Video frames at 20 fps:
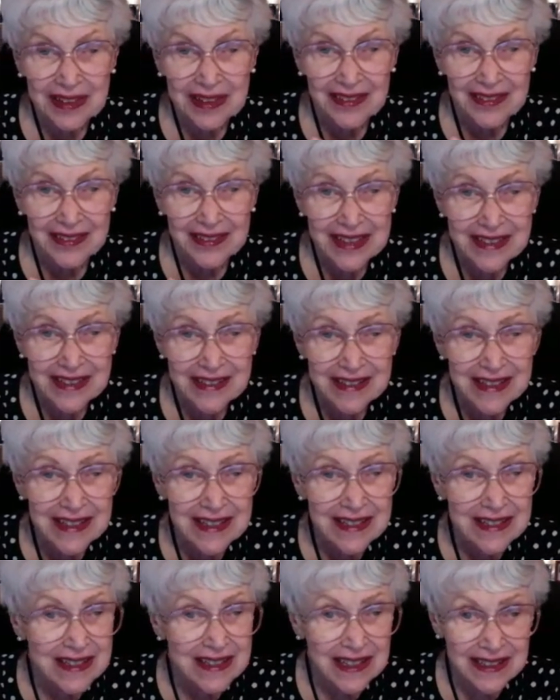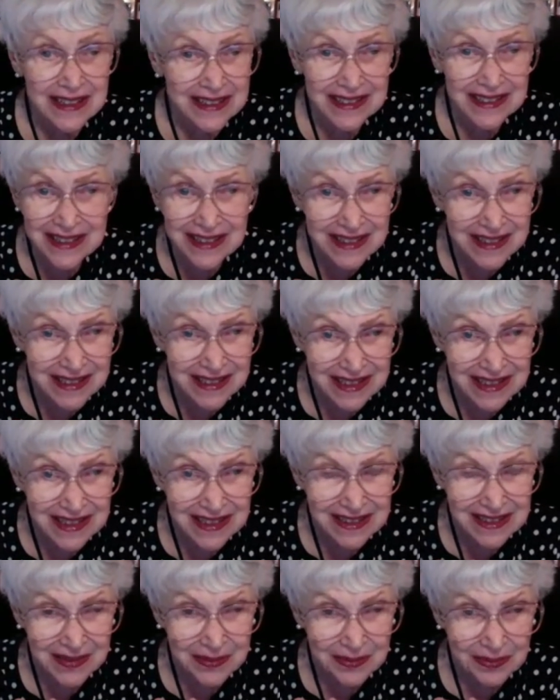this is not
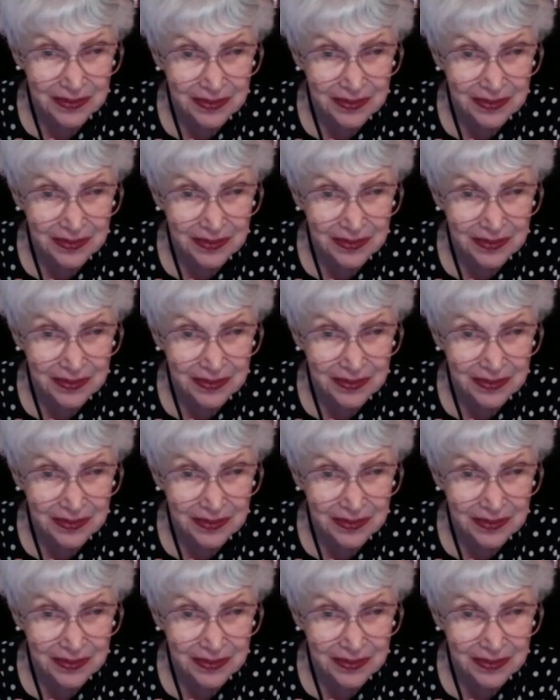easy,